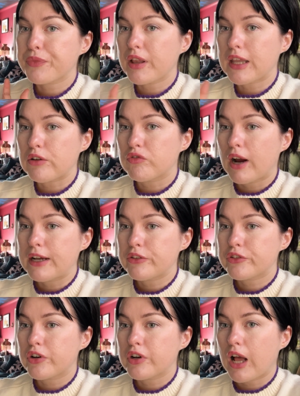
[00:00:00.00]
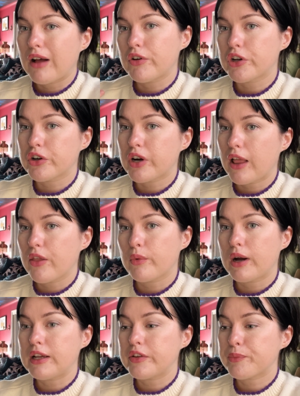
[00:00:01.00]
like rhinestone covered or
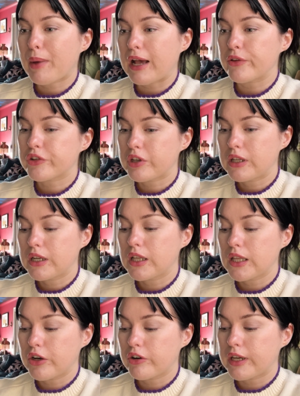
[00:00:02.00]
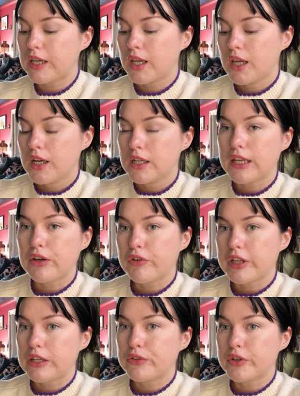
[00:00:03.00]
otherwise pastel and glittery, like
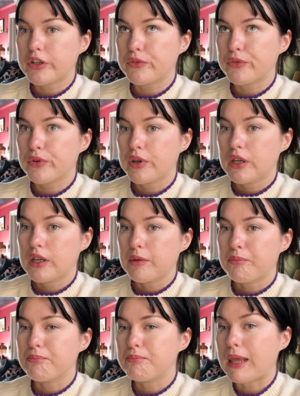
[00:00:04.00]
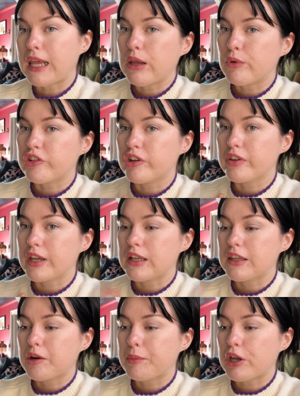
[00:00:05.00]
really sort of me, which is like a
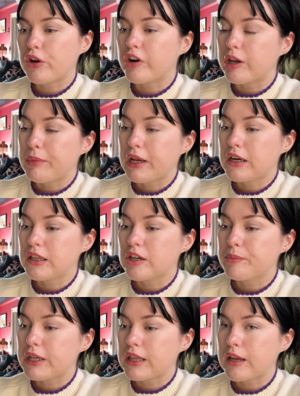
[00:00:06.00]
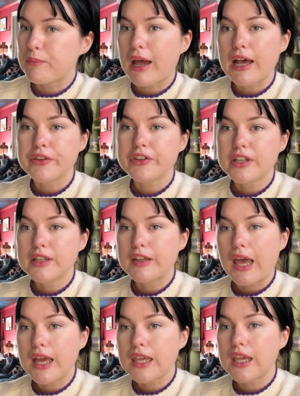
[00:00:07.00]
little bit creepy and a little bit like pastel and
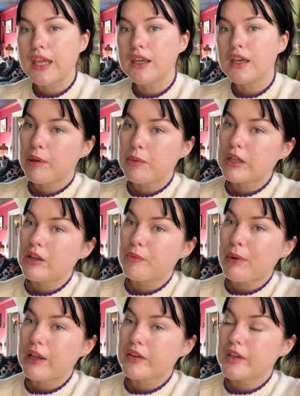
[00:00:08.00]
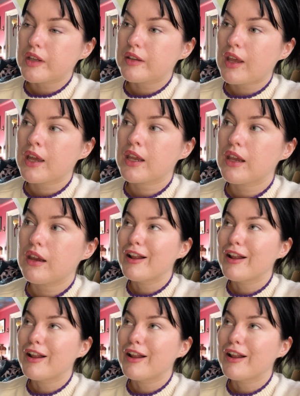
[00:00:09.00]
tacky, maybe a lot pastel and tacky,